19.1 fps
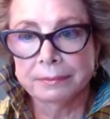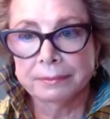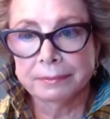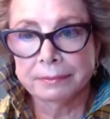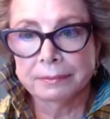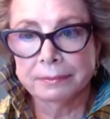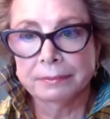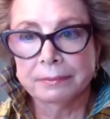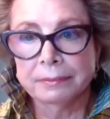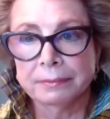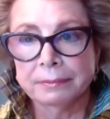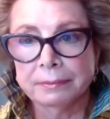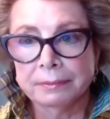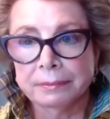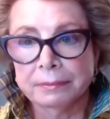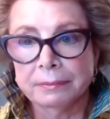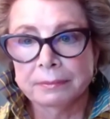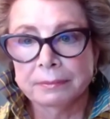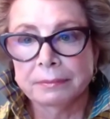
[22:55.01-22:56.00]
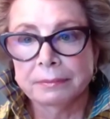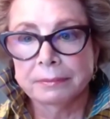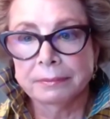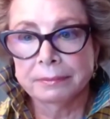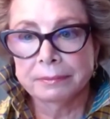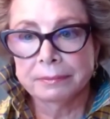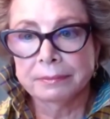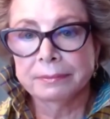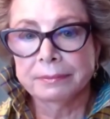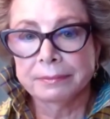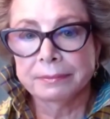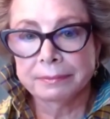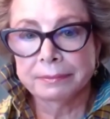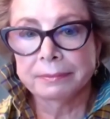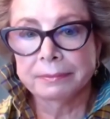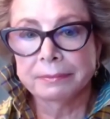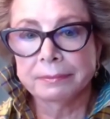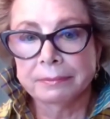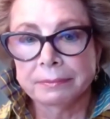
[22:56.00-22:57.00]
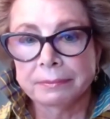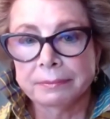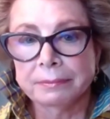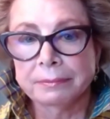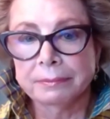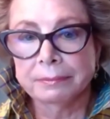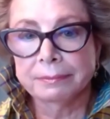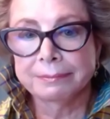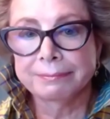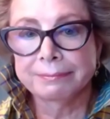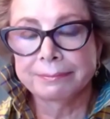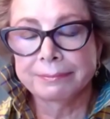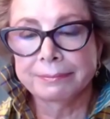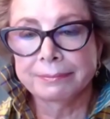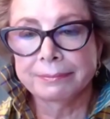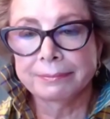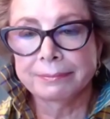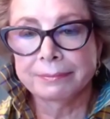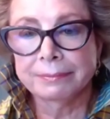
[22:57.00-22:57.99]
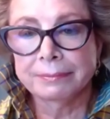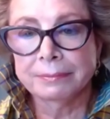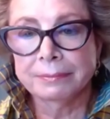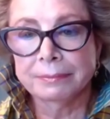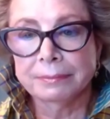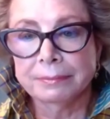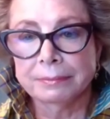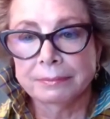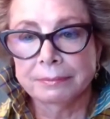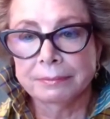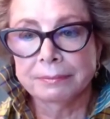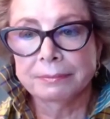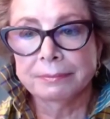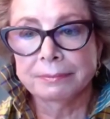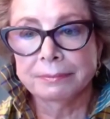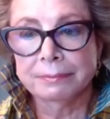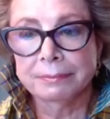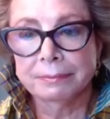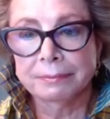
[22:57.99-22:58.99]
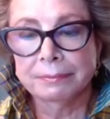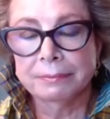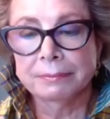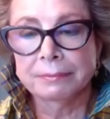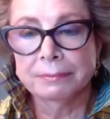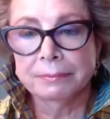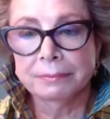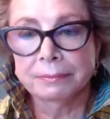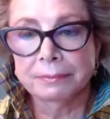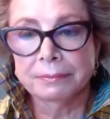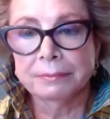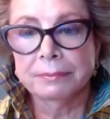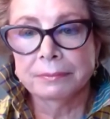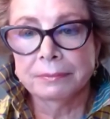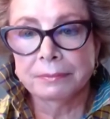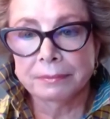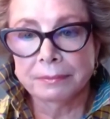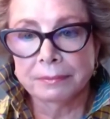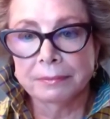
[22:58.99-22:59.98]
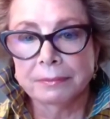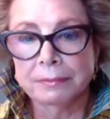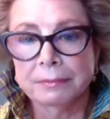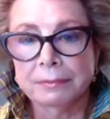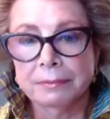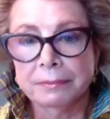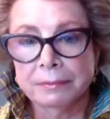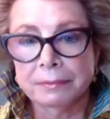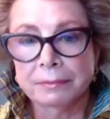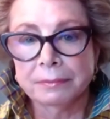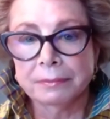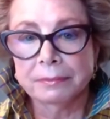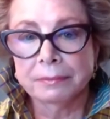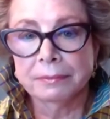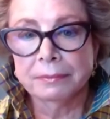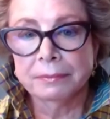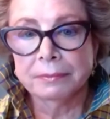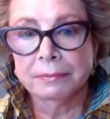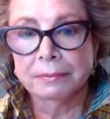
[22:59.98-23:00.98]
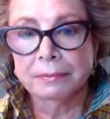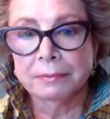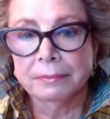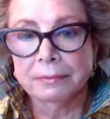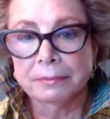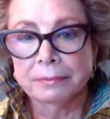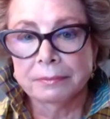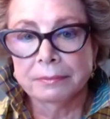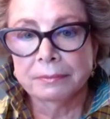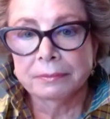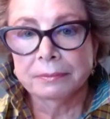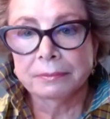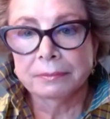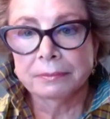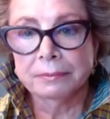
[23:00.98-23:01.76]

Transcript: [no speech]